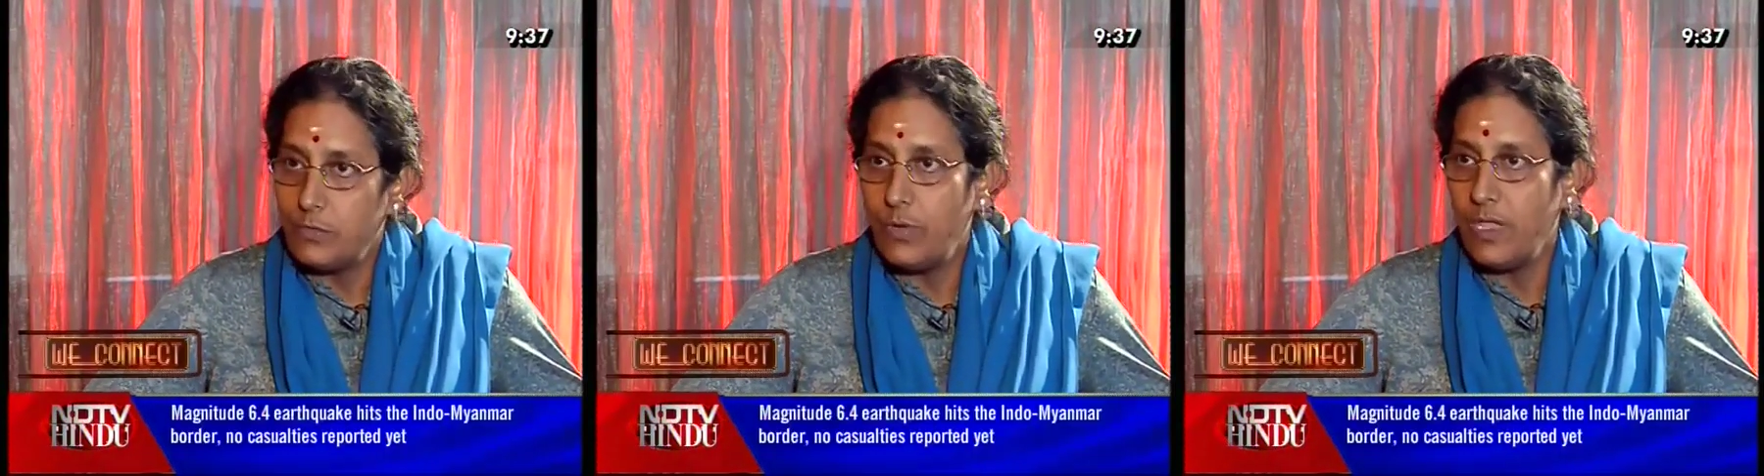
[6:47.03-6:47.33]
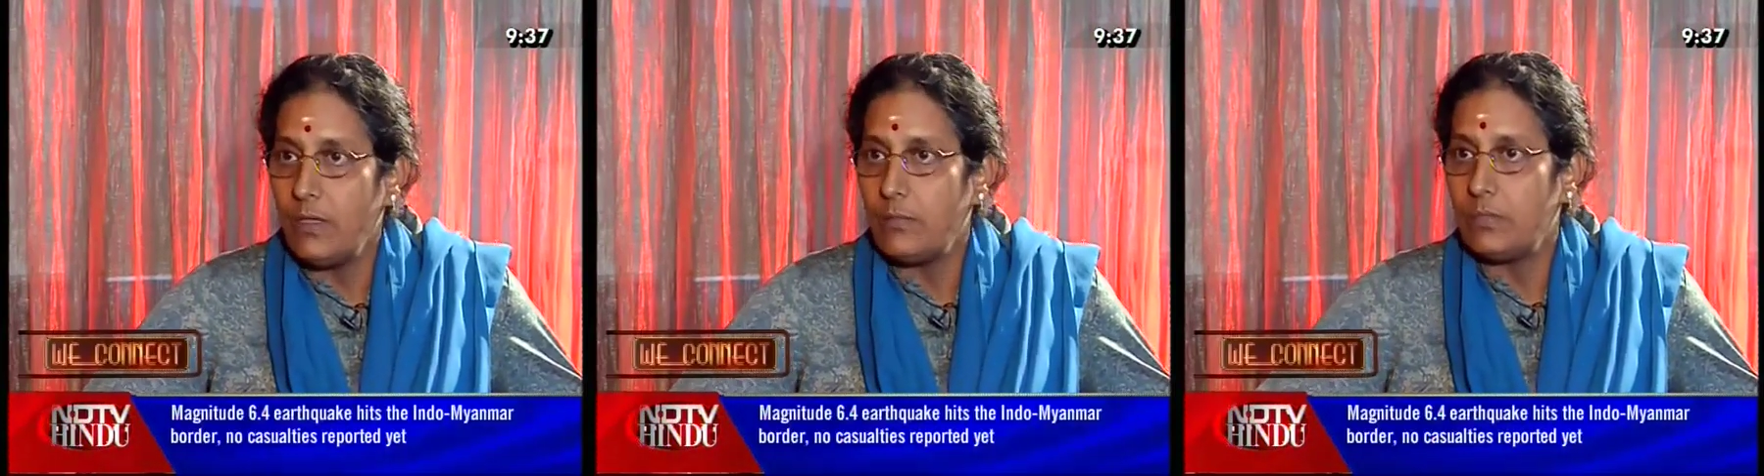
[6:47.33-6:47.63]

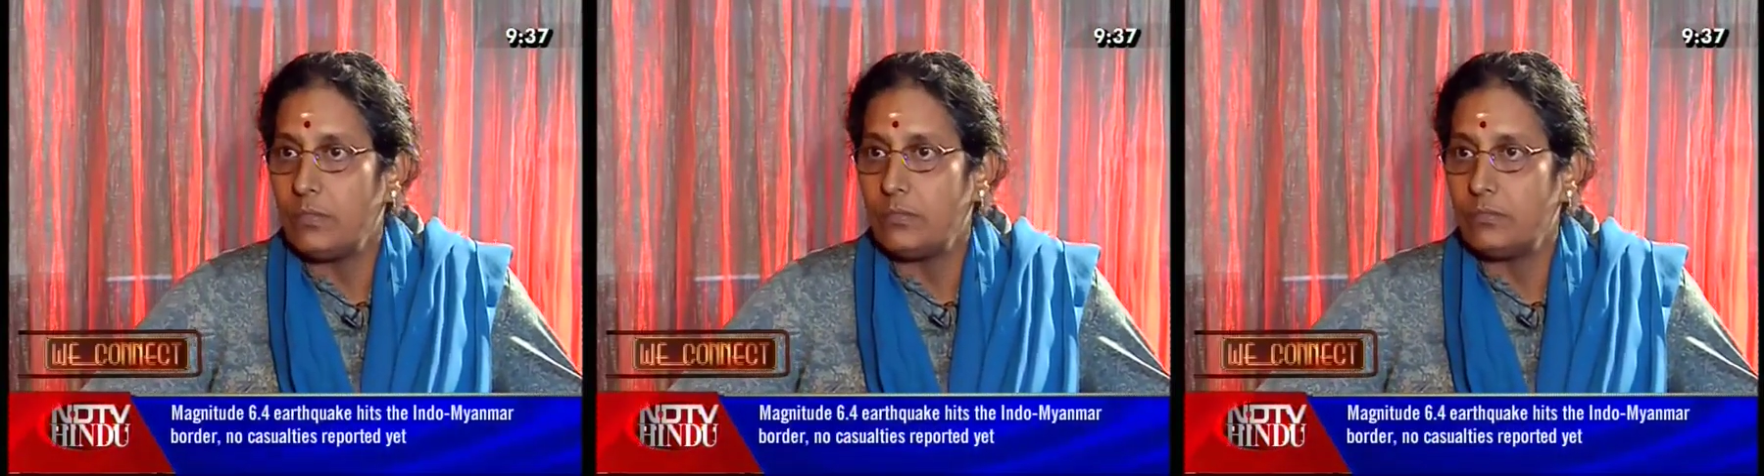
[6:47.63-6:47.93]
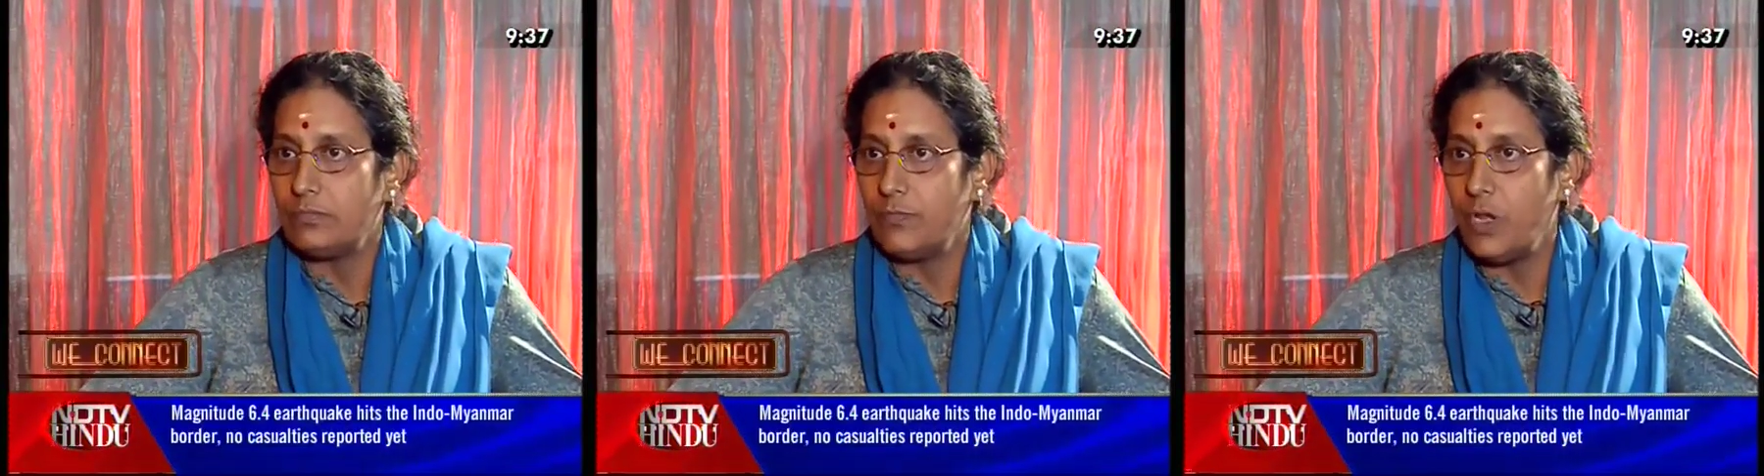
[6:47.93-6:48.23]
going
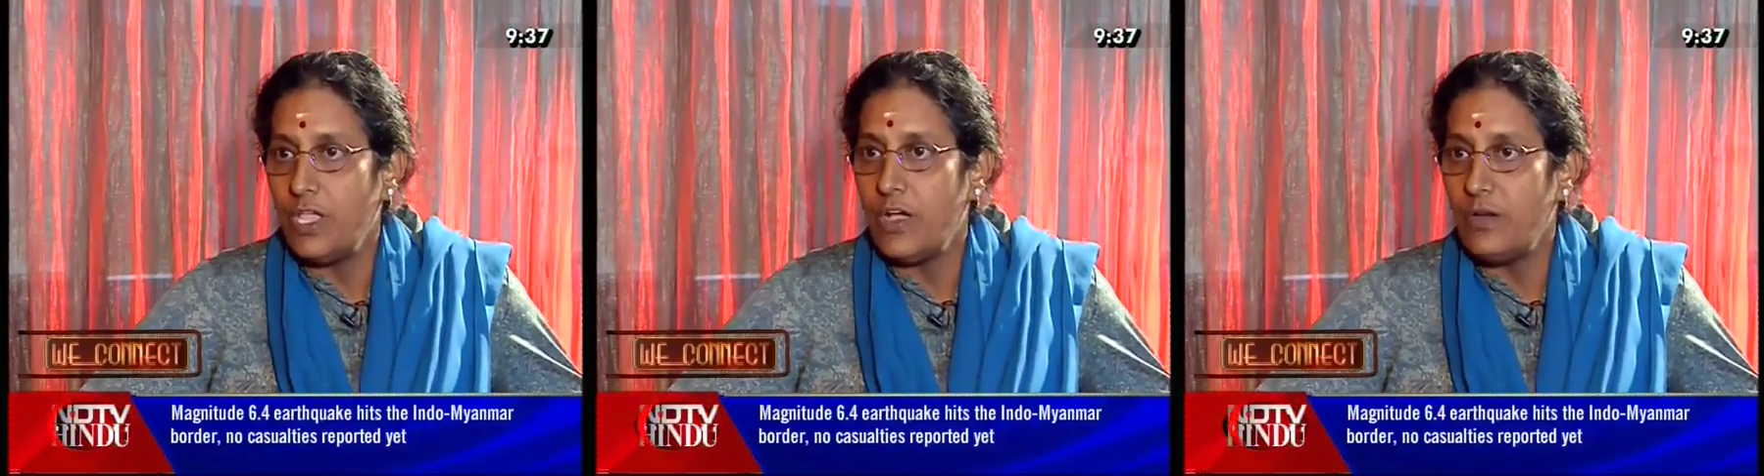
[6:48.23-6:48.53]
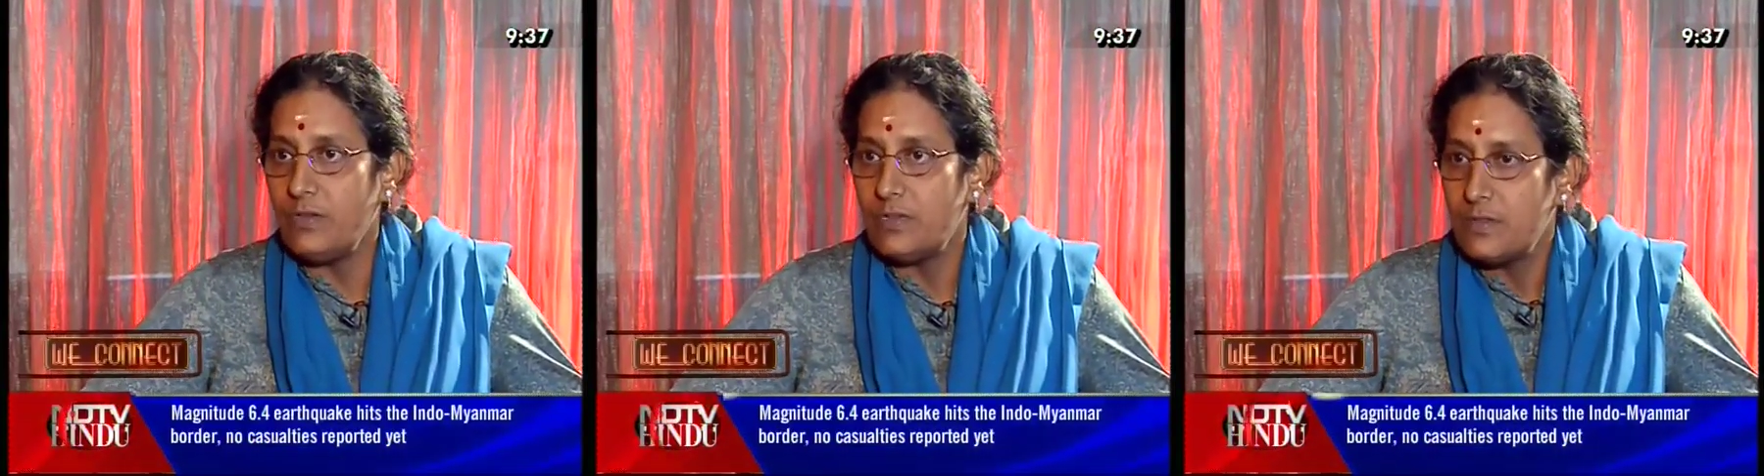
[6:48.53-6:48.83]
falling
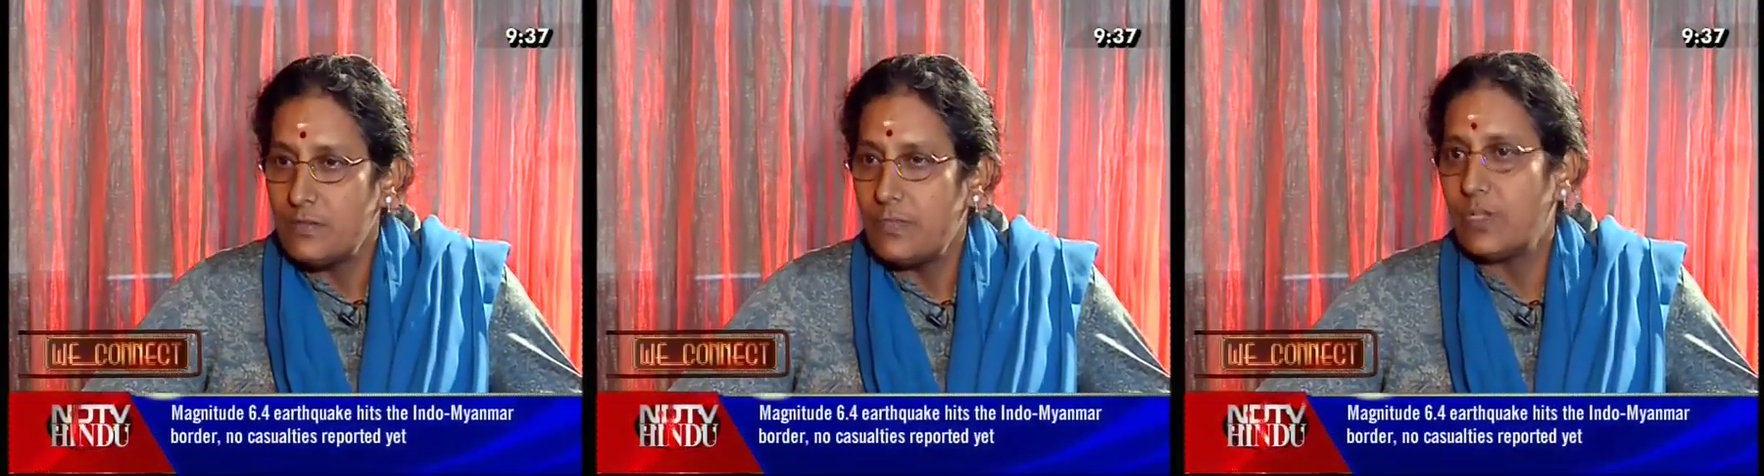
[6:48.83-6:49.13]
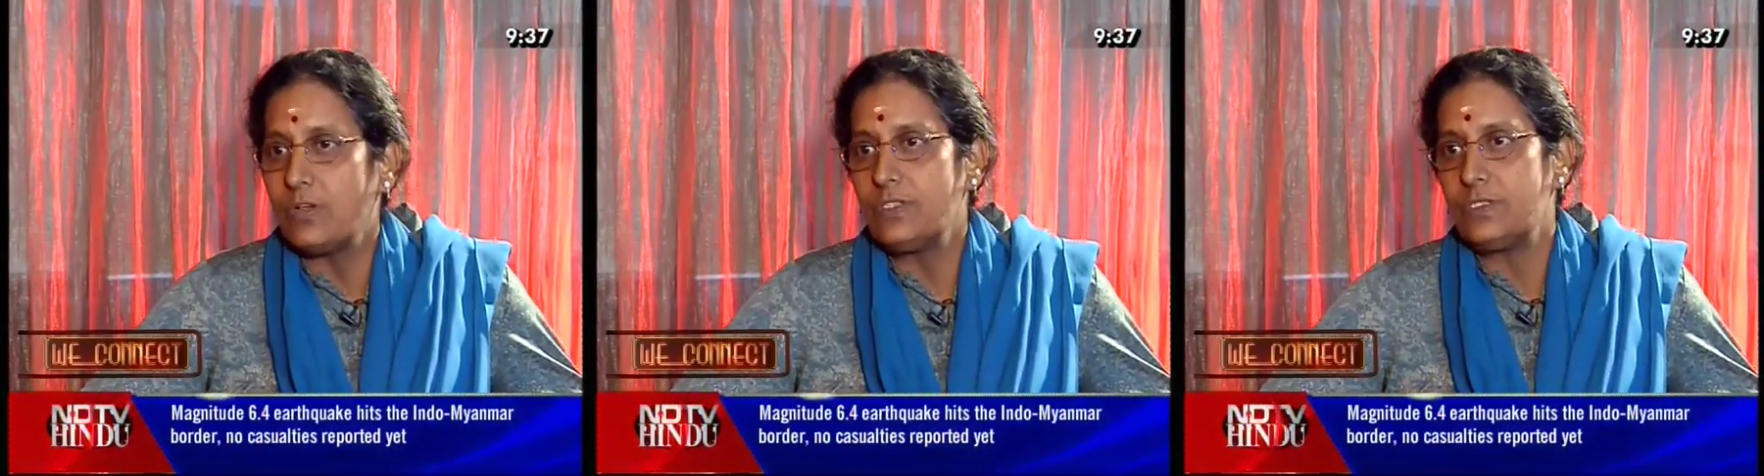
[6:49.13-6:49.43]
out
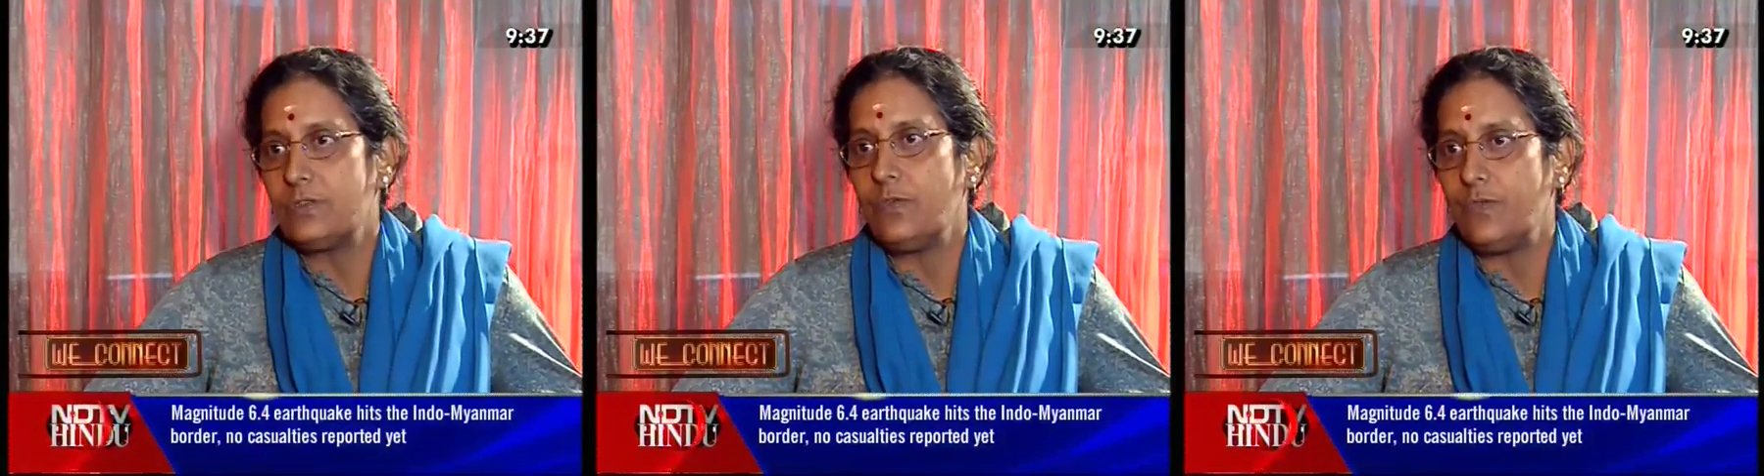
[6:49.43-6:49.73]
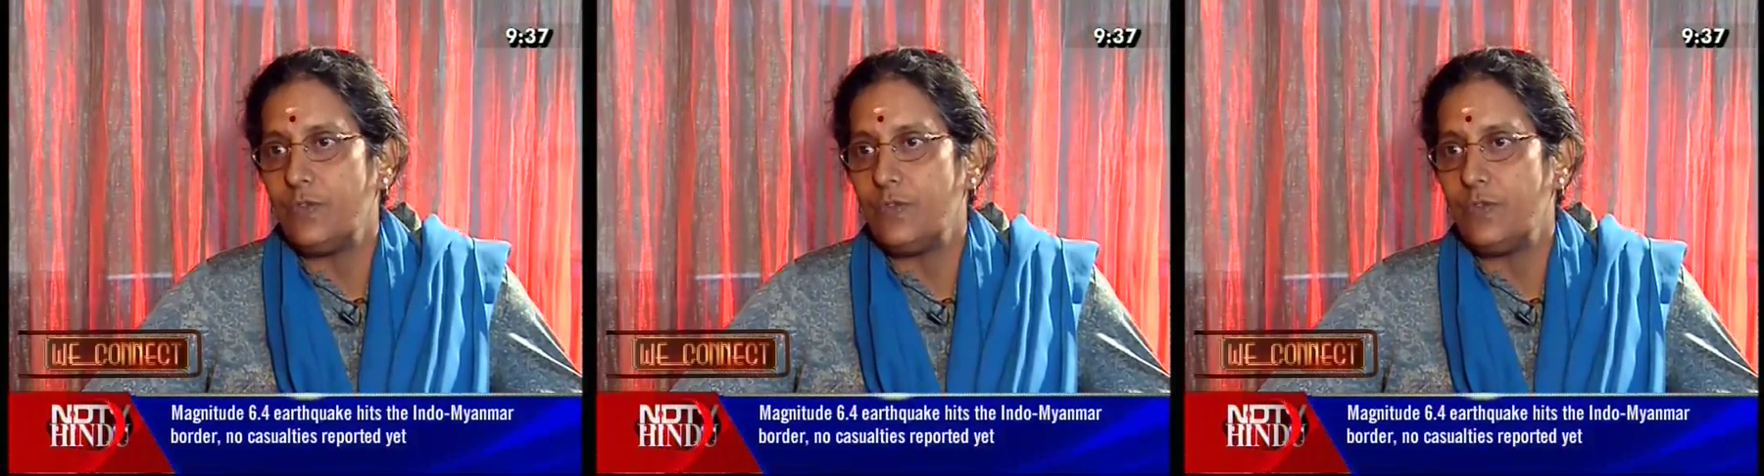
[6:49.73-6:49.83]
because of